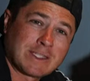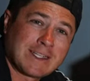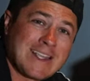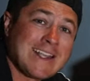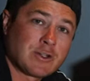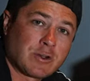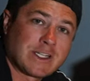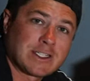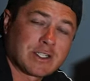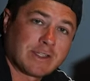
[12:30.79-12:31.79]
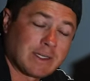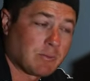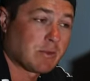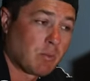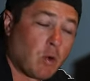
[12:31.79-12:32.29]
to heat traditionally
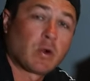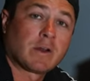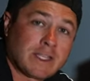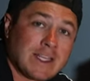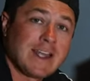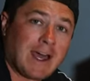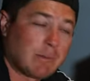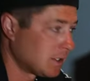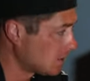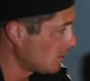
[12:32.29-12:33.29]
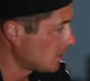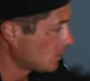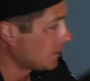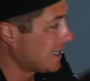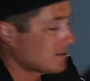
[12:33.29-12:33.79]
with more heat output. So this
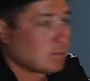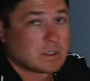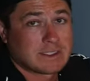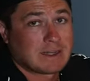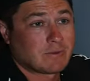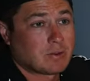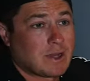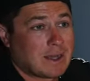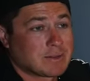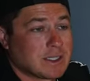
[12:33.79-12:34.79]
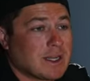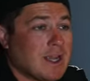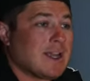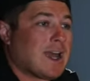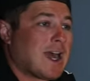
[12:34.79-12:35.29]
only has a 110 volt option.
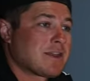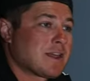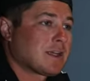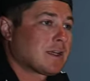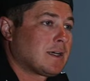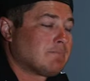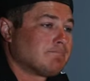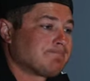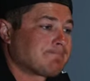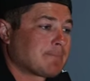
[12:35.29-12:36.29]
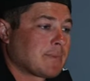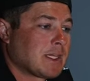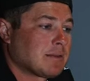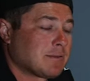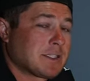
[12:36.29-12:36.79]
I think um,
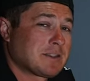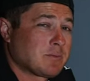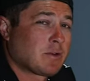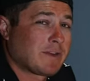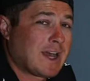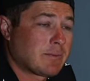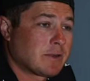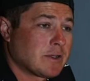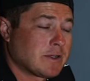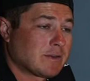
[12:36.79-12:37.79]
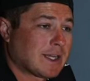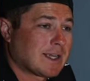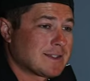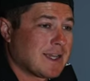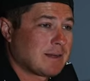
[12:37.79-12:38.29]
this is more of a hybrid unit, like I
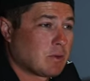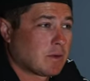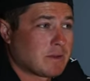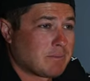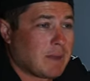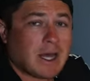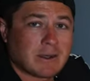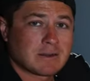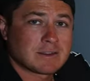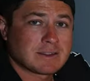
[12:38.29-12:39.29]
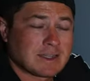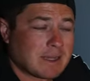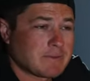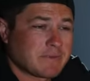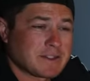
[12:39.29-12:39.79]
said, more in the modern
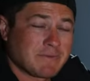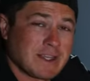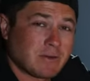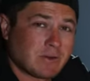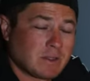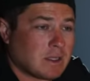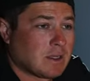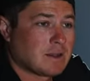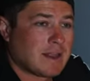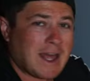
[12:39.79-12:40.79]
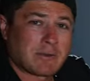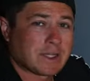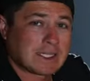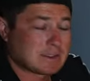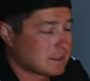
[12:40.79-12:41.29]
type feel. I don't think that's